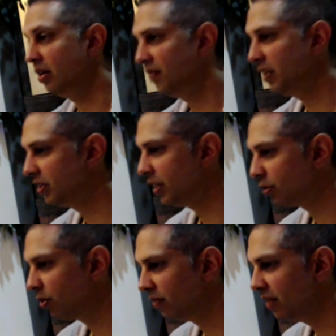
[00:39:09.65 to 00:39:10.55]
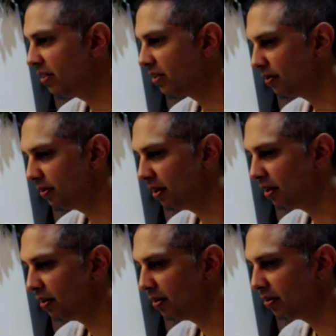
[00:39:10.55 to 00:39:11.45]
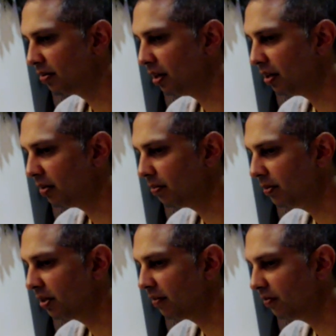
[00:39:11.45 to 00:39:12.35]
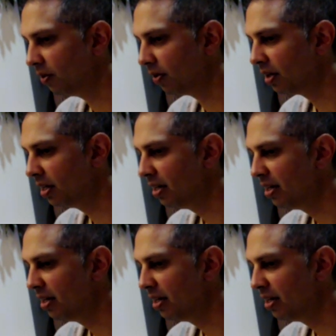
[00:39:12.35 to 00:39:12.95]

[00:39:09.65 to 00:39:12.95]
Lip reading: features that our core fans are looking for.